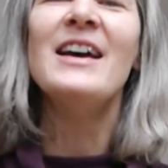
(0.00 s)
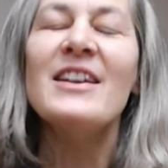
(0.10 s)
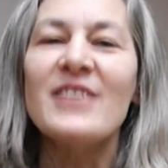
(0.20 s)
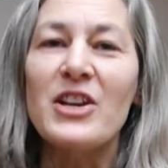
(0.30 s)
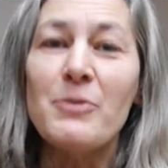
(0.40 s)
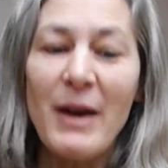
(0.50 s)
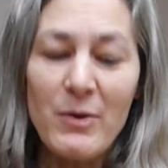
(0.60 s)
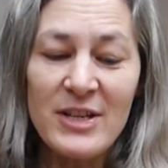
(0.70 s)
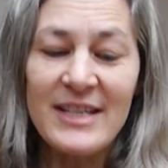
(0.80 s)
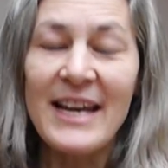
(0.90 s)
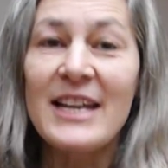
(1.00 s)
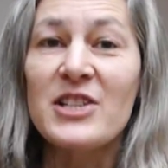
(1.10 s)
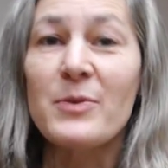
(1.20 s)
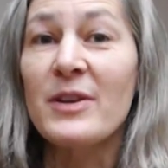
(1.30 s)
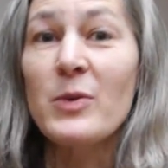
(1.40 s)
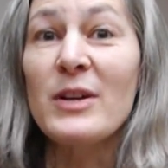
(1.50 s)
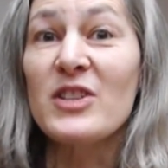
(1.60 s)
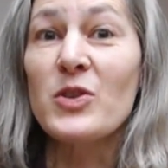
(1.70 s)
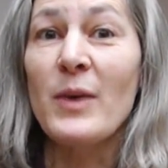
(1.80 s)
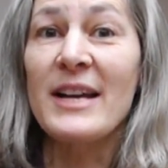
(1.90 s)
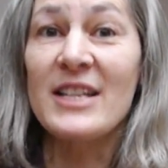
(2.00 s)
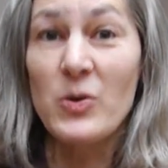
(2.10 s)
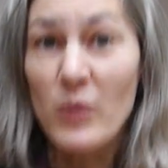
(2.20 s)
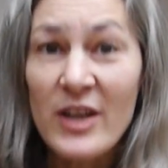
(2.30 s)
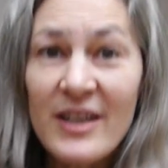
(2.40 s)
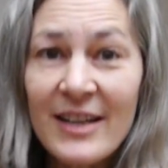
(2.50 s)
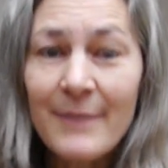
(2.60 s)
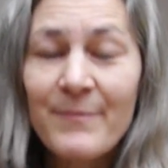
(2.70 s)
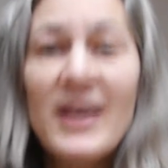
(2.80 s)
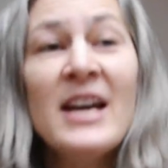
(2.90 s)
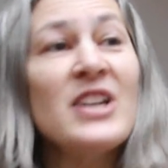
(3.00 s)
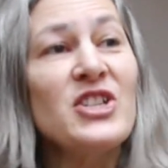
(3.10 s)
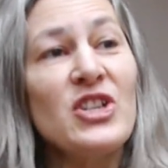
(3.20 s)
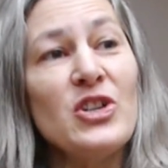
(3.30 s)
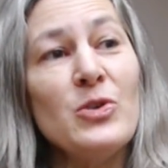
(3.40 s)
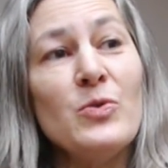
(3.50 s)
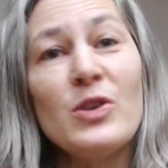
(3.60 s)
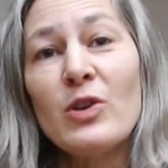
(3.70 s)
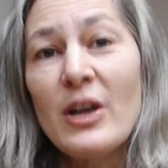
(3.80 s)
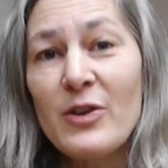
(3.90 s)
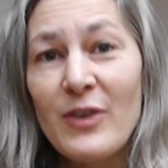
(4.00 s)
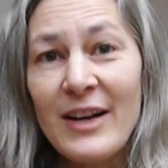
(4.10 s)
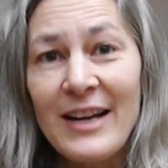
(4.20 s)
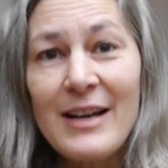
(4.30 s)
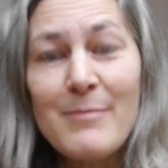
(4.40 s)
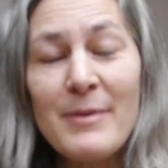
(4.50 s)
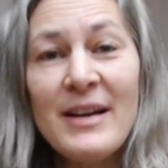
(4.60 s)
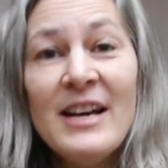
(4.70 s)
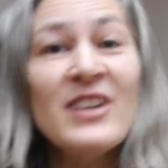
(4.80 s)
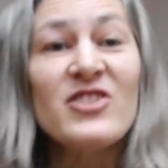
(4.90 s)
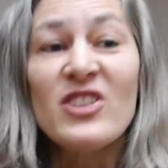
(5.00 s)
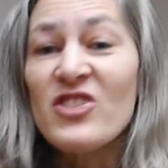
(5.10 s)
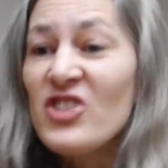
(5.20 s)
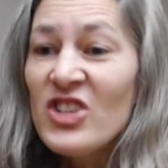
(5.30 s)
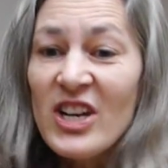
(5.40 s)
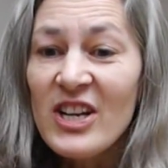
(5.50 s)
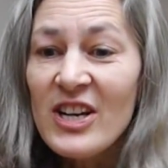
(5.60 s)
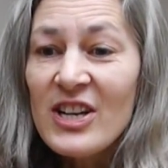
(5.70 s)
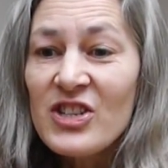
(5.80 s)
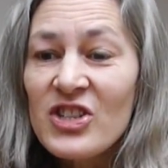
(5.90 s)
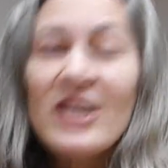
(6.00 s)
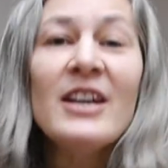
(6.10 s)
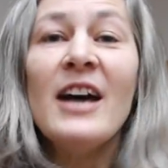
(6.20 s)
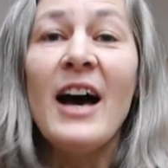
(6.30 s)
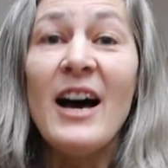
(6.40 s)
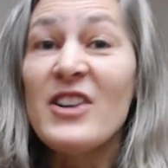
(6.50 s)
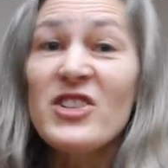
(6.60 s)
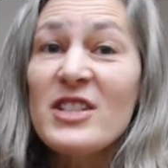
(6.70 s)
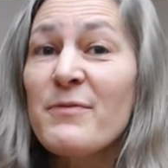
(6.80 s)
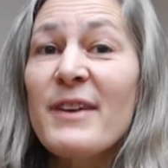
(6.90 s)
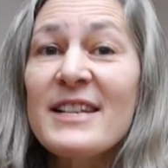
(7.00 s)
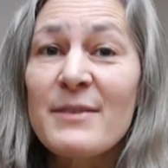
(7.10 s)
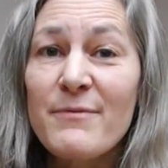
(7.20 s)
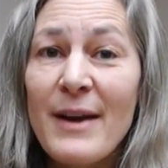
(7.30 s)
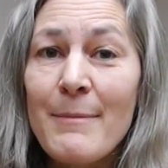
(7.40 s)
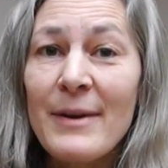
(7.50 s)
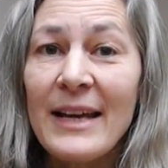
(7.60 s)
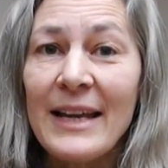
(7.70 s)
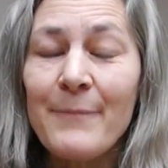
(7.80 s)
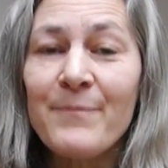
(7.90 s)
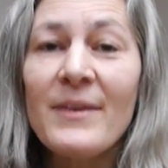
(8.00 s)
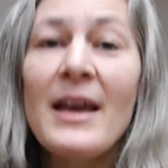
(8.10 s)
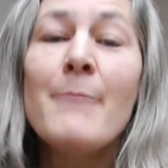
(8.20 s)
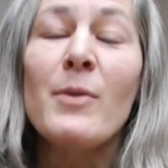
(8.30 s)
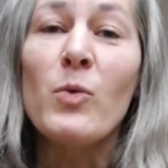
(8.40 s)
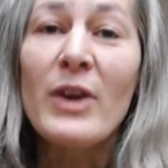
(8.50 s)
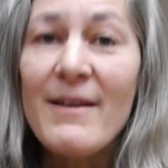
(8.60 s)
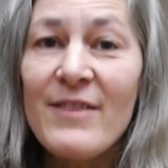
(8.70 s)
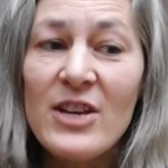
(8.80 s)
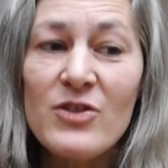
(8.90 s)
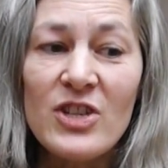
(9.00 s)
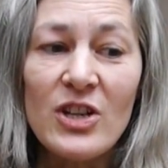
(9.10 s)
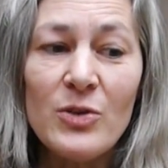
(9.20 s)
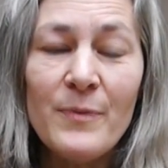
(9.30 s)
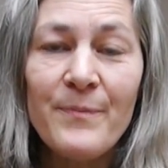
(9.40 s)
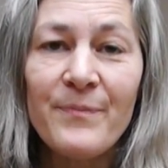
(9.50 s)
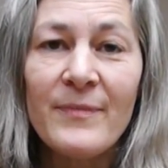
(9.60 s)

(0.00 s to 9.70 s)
So you might want to take a quilt square to work, to your local club, to church, just to friends and family. But whatever you do,